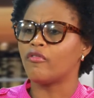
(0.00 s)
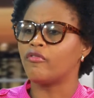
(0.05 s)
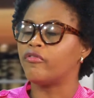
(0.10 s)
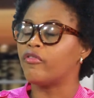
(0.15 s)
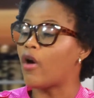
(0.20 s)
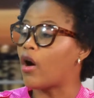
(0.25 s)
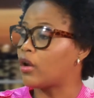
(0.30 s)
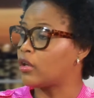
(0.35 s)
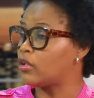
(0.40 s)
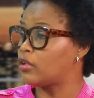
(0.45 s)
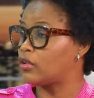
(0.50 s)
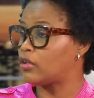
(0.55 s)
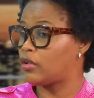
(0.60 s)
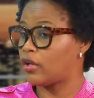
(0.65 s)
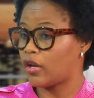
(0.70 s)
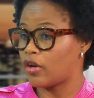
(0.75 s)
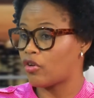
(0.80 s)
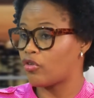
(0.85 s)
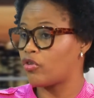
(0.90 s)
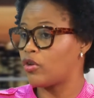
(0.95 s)

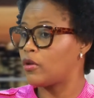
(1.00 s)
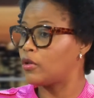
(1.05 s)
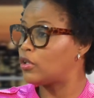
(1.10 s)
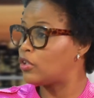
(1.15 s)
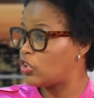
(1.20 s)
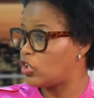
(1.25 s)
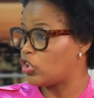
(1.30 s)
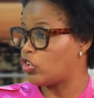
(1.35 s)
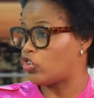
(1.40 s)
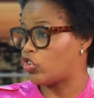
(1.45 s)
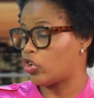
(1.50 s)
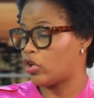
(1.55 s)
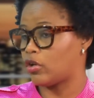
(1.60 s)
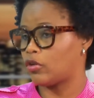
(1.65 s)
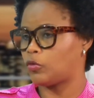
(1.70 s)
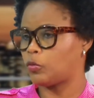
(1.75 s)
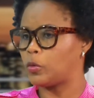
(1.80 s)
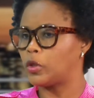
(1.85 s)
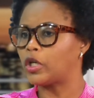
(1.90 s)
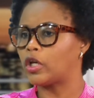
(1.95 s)
voluntary
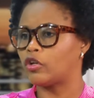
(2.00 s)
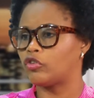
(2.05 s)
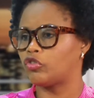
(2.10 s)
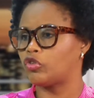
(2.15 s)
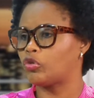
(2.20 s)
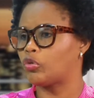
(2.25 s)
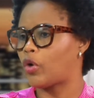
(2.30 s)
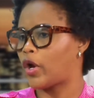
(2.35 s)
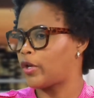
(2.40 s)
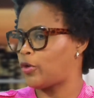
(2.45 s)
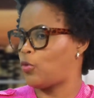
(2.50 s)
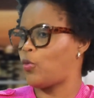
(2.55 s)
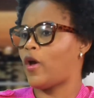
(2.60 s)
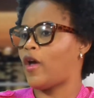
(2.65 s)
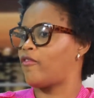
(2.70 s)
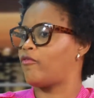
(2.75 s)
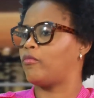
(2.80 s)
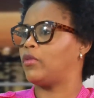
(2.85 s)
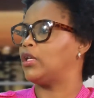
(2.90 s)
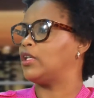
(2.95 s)
teachers, because, you know, I don't
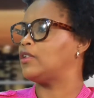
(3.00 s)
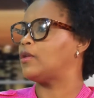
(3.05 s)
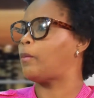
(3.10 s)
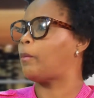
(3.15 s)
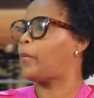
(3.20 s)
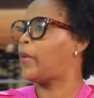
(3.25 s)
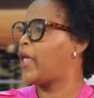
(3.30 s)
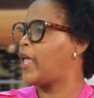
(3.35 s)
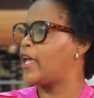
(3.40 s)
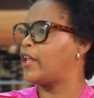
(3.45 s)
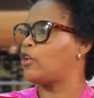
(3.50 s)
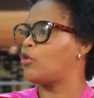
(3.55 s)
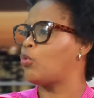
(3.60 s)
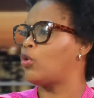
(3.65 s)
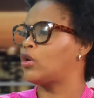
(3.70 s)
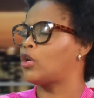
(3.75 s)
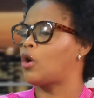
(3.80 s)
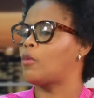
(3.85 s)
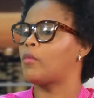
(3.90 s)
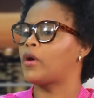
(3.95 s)
have money to pay
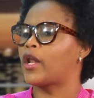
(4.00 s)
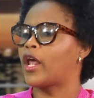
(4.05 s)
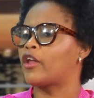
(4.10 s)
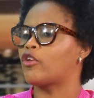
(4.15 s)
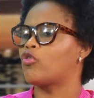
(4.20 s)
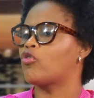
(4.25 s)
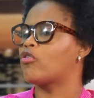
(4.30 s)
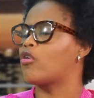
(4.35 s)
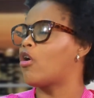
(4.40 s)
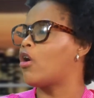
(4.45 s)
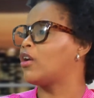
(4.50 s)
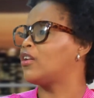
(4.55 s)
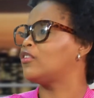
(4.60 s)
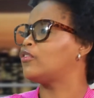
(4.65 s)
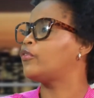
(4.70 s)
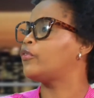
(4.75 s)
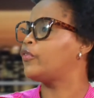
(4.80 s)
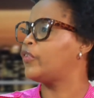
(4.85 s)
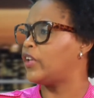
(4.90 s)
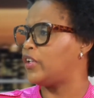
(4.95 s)
anyone now, mm-hmm. but I mm-hmm. know God
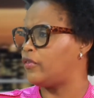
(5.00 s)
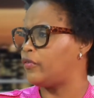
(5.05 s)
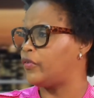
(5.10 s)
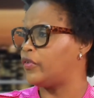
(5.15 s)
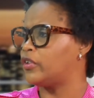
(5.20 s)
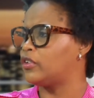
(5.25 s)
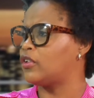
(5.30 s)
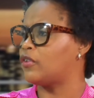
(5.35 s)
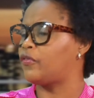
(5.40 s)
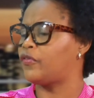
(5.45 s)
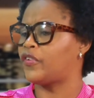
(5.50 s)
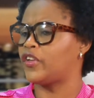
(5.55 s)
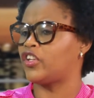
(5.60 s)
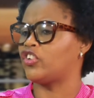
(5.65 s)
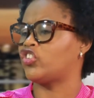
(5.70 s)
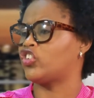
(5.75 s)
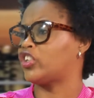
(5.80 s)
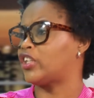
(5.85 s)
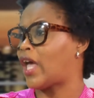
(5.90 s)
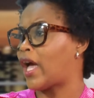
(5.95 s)
is faithful to mm-hmm.
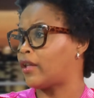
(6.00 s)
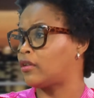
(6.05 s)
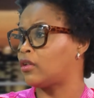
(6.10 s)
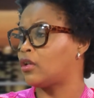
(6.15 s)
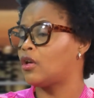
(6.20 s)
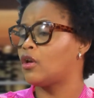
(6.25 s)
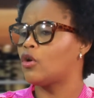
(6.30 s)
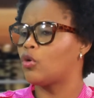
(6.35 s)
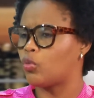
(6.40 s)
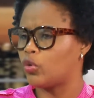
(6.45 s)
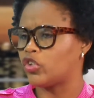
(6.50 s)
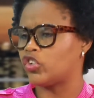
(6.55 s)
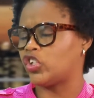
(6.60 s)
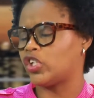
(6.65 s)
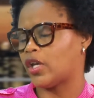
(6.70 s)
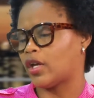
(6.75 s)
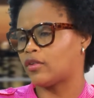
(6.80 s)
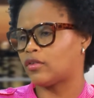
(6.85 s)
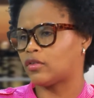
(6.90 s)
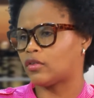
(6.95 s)
finish that which He
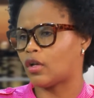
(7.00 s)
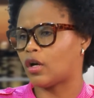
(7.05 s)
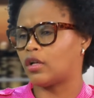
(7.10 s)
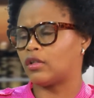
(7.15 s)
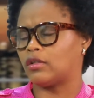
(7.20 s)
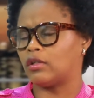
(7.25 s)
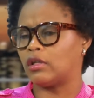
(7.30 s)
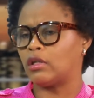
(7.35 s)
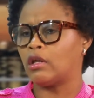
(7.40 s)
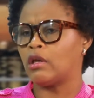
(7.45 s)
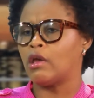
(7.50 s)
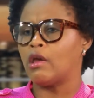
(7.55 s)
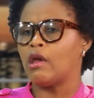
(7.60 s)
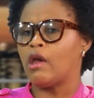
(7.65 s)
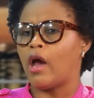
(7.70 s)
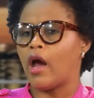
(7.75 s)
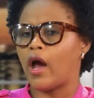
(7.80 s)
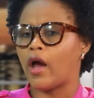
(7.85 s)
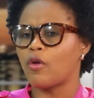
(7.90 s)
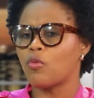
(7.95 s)
has started.
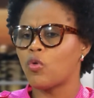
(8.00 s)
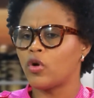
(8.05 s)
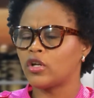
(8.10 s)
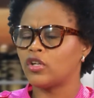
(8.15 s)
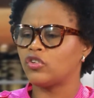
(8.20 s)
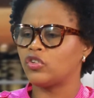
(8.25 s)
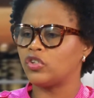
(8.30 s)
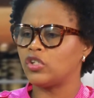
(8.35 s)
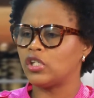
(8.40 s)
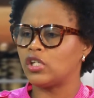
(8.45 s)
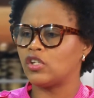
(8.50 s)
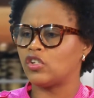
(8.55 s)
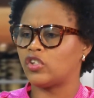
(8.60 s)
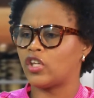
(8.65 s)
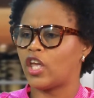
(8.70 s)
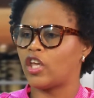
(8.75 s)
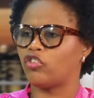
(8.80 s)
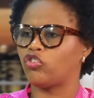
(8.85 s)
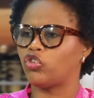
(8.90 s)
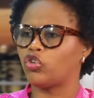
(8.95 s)
I want to see this
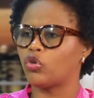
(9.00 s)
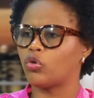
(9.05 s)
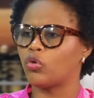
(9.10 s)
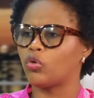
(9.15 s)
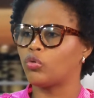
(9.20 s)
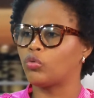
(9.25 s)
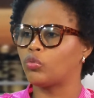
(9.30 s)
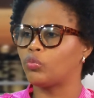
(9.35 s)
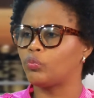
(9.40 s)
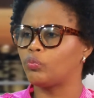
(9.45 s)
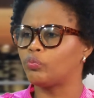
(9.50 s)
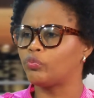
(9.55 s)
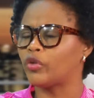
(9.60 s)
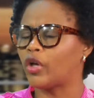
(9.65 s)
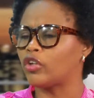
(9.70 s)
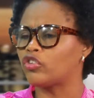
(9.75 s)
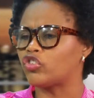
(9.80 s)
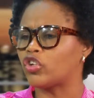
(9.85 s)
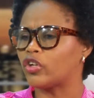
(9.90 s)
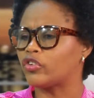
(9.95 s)
NGO
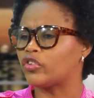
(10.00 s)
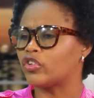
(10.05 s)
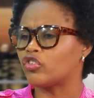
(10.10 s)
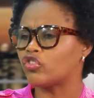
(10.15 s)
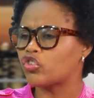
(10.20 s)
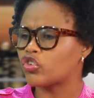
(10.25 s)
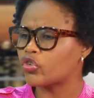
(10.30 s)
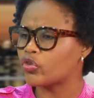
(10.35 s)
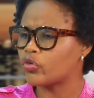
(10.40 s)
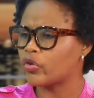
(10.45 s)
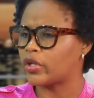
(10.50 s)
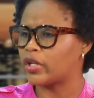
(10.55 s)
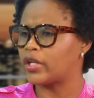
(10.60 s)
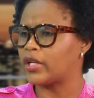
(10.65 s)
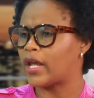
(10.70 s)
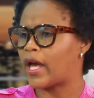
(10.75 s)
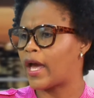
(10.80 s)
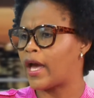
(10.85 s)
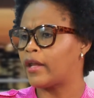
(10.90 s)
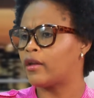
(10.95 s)
not just in
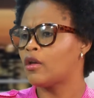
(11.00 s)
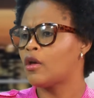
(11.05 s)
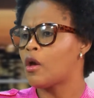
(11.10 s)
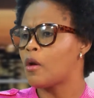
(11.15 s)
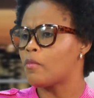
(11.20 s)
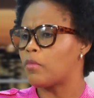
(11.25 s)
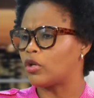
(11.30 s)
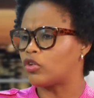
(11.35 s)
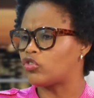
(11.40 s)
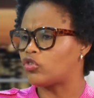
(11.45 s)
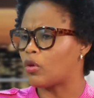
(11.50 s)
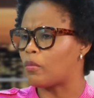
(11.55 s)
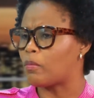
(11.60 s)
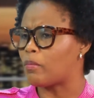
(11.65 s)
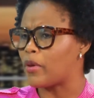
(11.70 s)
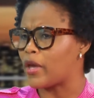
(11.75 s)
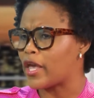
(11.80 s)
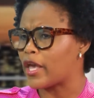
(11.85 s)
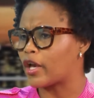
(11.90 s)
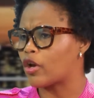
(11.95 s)
Trinidad, but
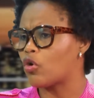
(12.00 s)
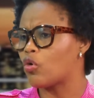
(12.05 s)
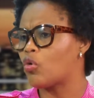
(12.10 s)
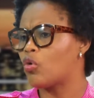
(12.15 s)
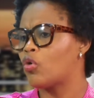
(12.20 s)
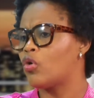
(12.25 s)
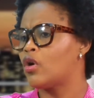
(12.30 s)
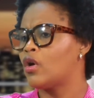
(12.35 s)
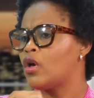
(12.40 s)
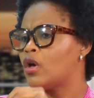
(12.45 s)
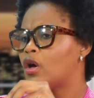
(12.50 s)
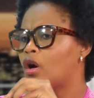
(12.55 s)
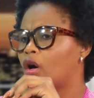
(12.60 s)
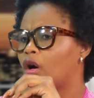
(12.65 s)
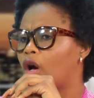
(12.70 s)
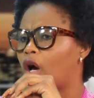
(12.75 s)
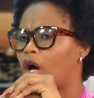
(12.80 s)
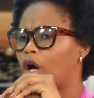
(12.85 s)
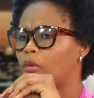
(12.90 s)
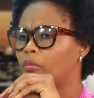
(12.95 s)
Tobago,
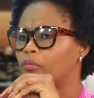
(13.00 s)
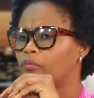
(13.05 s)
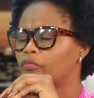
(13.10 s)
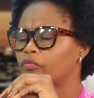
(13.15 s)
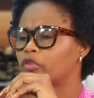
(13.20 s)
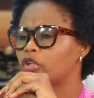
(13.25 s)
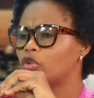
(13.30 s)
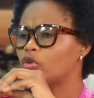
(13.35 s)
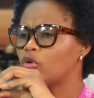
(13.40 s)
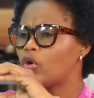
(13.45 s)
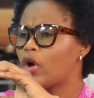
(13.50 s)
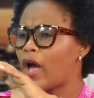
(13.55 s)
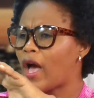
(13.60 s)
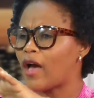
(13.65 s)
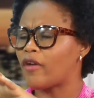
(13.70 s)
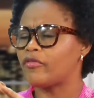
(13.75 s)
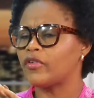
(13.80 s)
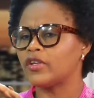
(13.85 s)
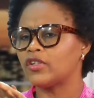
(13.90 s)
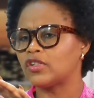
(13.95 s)
um, you know,
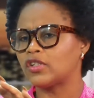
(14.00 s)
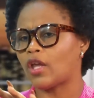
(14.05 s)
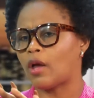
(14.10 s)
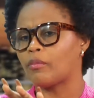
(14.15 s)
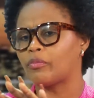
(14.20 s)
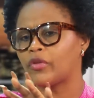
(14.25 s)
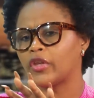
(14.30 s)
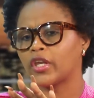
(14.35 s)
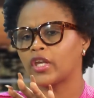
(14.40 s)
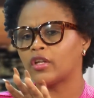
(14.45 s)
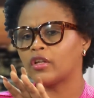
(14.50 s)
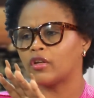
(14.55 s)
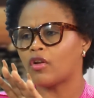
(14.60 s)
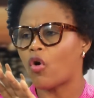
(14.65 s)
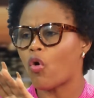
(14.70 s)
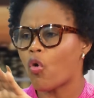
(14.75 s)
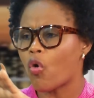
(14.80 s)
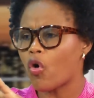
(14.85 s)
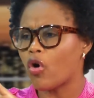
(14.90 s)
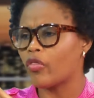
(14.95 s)
having something in
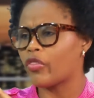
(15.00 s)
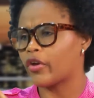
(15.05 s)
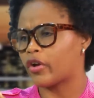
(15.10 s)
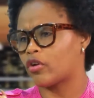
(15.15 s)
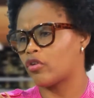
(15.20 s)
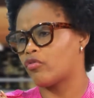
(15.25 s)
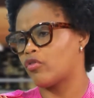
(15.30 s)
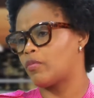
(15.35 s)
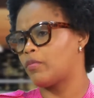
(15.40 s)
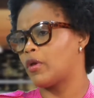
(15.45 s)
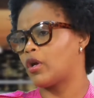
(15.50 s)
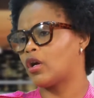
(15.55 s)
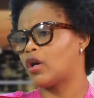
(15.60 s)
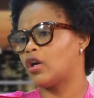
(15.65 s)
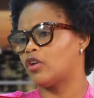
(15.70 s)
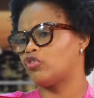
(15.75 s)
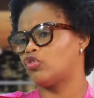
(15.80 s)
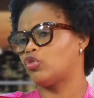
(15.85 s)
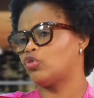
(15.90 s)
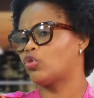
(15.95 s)
all the Caribbean
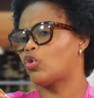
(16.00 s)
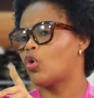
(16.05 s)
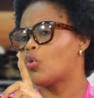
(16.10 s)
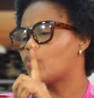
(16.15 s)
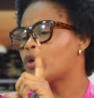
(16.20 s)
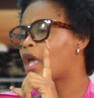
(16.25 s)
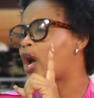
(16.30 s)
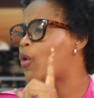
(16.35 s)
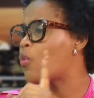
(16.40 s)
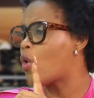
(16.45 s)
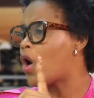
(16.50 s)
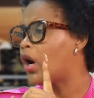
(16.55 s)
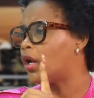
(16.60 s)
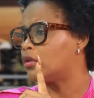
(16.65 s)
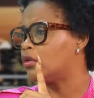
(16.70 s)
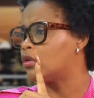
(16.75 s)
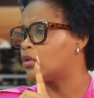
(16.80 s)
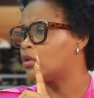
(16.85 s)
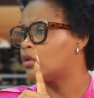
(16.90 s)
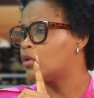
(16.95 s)
countries called We Are
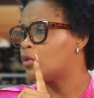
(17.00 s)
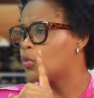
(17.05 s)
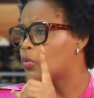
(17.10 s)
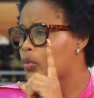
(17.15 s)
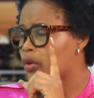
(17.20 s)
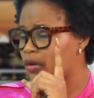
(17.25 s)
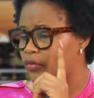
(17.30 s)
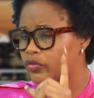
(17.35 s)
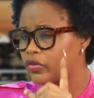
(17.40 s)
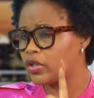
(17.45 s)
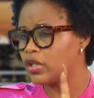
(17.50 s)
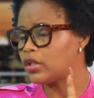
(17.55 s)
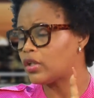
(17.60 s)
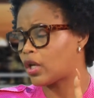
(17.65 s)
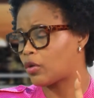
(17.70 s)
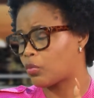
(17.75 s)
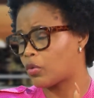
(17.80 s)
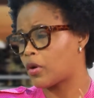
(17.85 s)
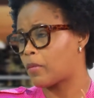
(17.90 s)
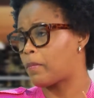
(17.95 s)
One. Mm-hmm. We have mm-hmm. seen
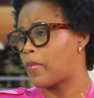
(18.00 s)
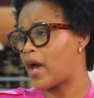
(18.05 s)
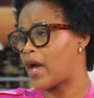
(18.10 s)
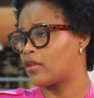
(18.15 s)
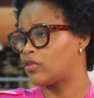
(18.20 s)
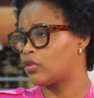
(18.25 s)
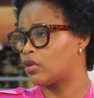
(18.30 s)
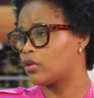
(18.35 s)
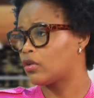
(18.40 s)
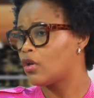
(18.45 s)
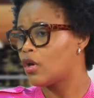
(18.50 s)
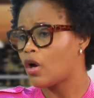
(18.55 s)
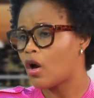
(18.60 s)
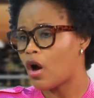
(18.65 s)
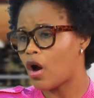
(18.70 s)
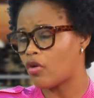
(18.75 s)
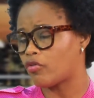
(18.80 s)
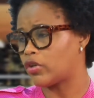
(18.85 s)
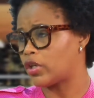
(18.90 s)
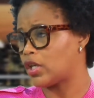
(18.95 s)
that with the past
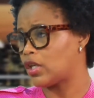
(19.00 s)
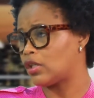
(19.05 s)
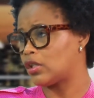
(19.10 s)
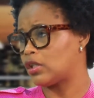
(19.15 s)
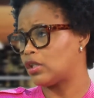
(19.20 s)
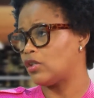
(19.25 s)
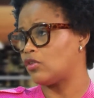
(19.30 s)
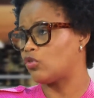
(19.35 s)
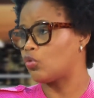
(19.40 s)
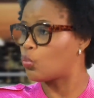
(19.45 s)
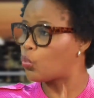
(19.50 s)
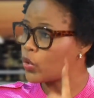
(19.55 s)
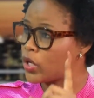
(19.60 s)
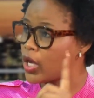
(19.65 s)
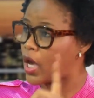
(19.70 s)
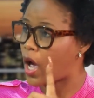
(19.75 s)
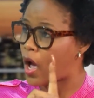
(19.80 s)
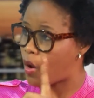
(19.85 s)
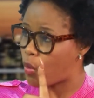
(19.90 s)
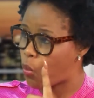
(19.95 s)
hurricane season.
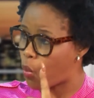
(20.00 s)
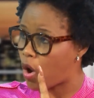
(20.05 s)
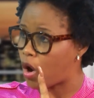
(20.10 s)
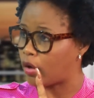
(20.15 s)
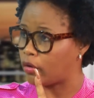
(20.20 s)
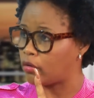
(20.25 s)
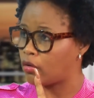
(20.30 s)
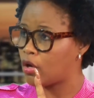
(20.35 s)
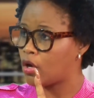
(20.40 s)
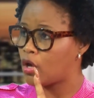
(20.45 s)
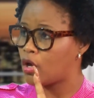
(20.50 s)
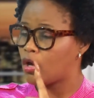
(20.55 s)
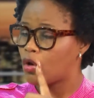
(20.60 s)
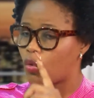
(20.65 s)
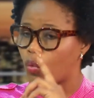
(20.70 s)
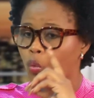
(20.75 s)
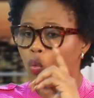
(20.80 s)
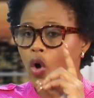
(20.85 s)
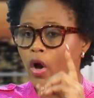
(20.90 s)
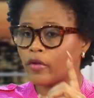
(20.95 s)
We are one
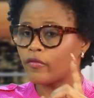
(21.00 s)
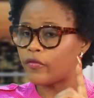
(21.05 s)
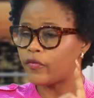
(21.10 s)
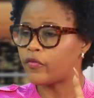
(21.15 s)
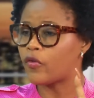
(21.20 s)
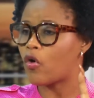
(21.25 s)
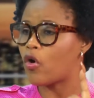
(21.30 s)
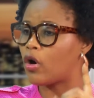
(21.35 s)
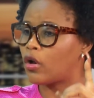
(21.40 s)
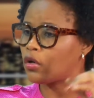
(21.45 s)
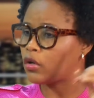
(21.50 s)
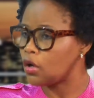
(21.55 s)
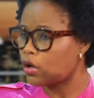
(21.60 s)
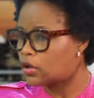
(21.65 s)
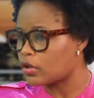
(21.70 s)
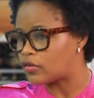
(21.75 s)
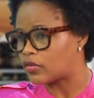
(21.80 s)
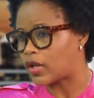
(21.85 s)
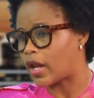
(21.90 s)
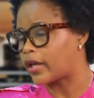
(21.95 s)
one fall,
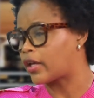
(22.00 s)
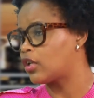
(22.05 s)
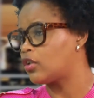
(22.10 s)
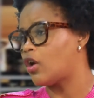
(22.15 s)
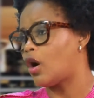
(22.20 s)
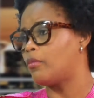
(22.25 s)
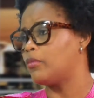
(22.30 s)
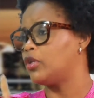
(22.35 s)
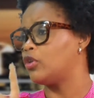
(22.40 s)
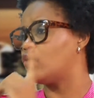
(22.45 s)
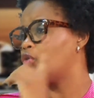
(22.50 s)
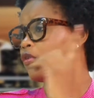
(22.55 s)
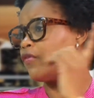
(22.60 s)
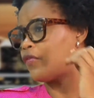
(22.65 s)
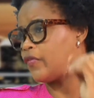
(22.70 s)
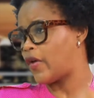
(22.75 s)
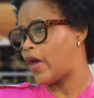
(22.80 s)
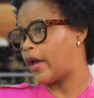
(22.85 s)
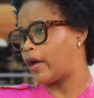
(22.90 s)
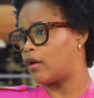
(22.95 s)
it's like a domino
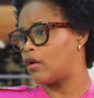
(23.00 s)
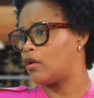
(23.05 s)
effect.